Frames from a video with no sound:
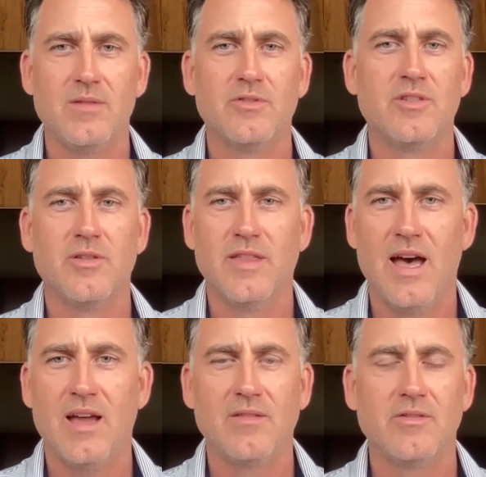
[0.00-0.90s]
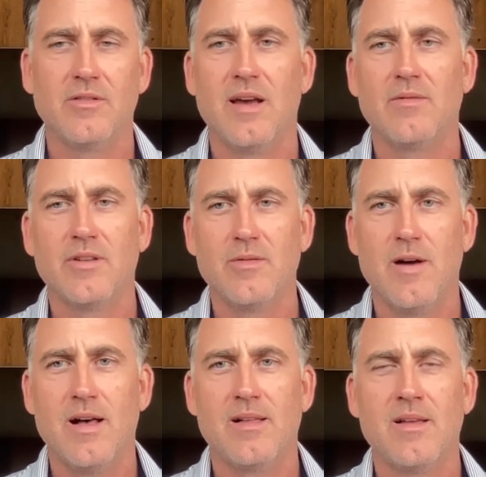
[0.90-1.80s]
He was doing that. He was doing that really
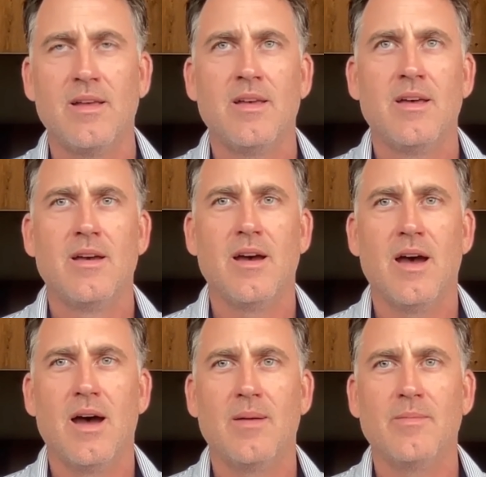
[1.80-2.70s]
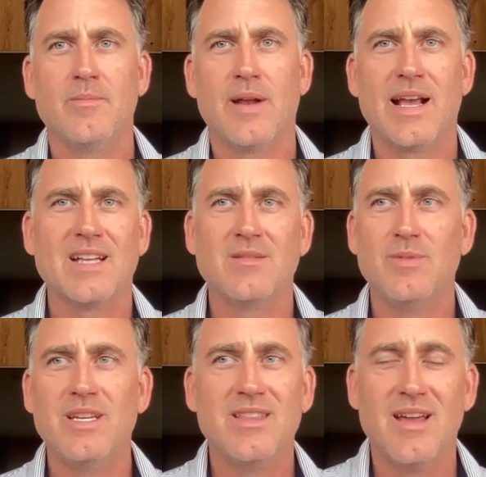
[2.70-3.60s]
well um, but I got to
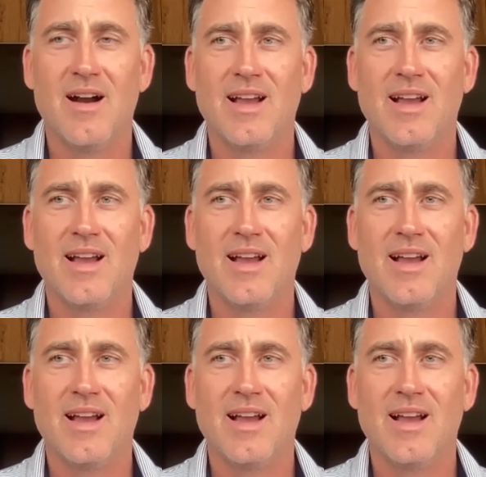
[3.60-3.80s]
be in there.